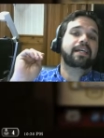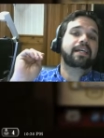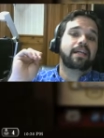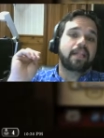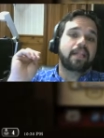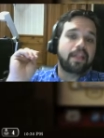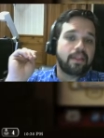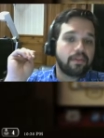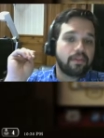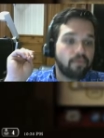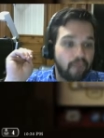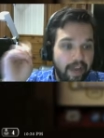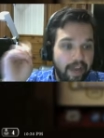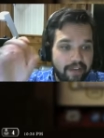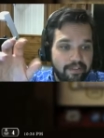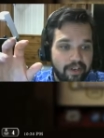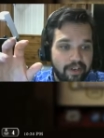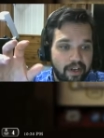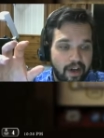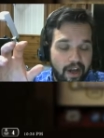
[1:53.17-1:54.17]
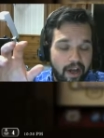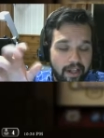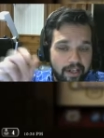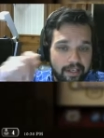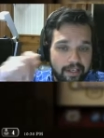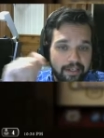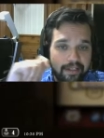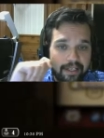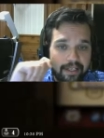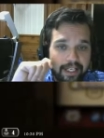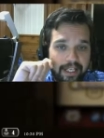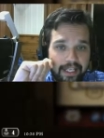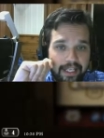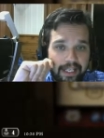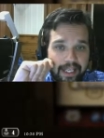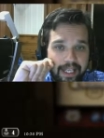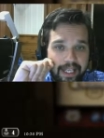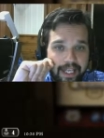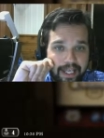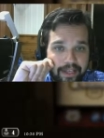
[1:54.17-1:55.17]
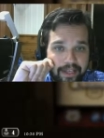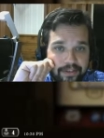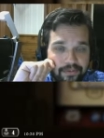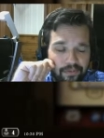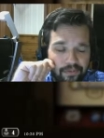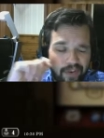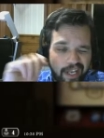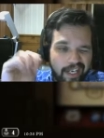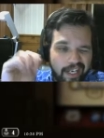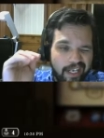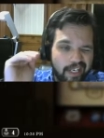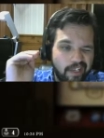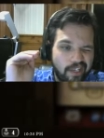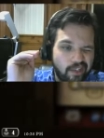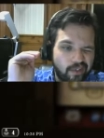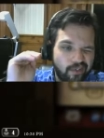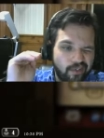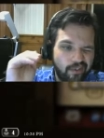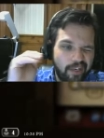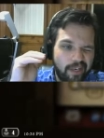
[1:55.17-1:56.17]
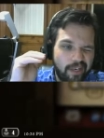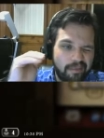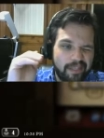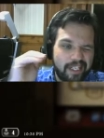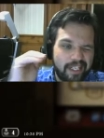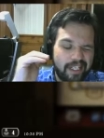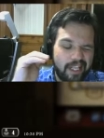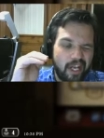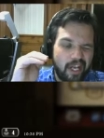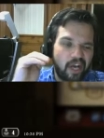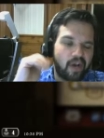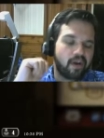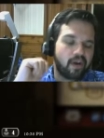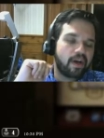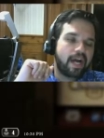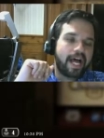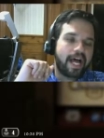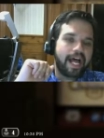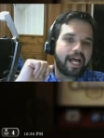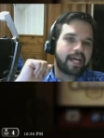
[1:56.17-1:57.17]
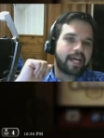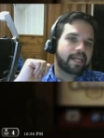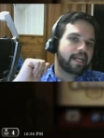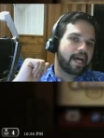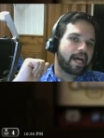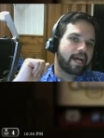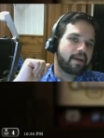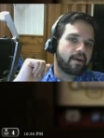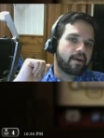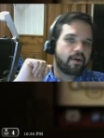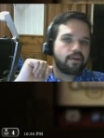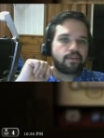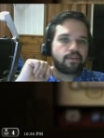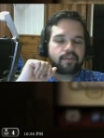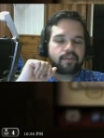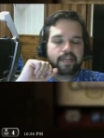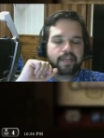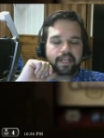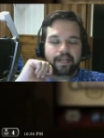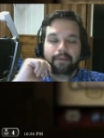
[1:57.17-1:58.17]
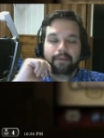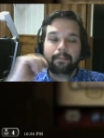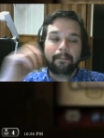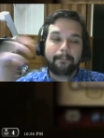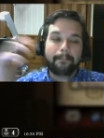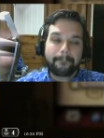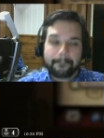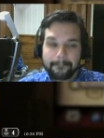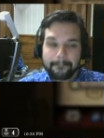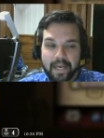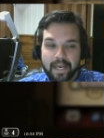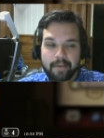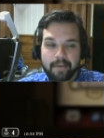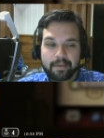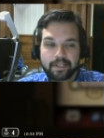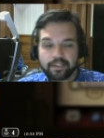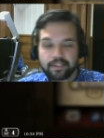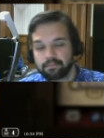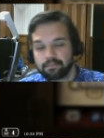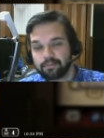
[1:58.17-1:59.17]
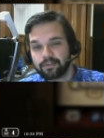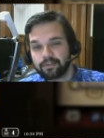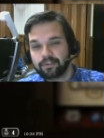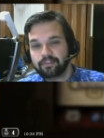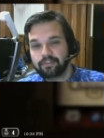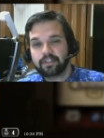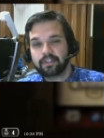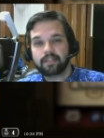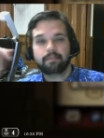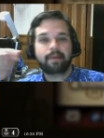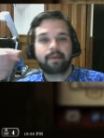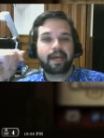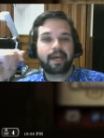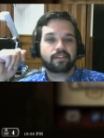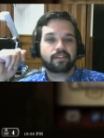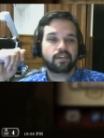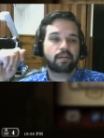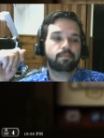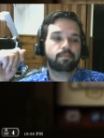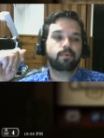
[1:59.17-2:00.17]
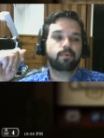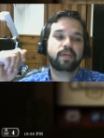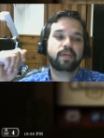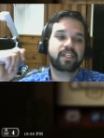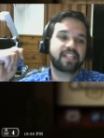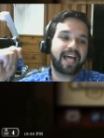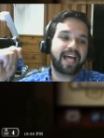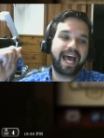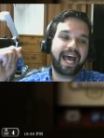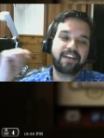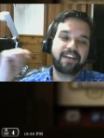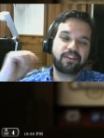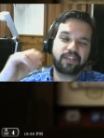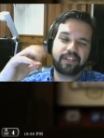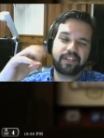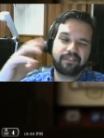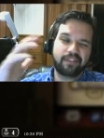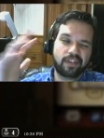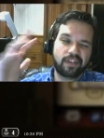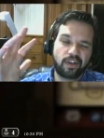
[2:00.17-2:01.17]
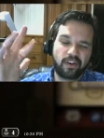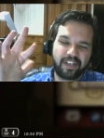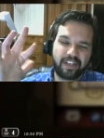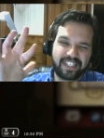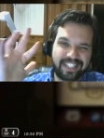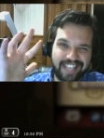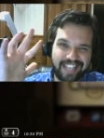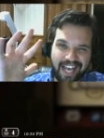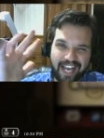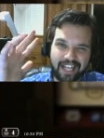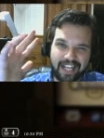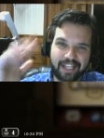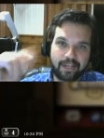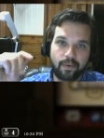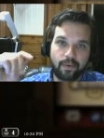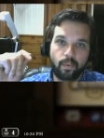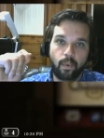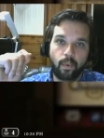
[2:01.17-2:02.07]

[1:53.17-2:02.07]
the Ravencaller is rated extremely low on Hearth Arena. Maybe it's improved in the past couple weeks. I don't even know exactly what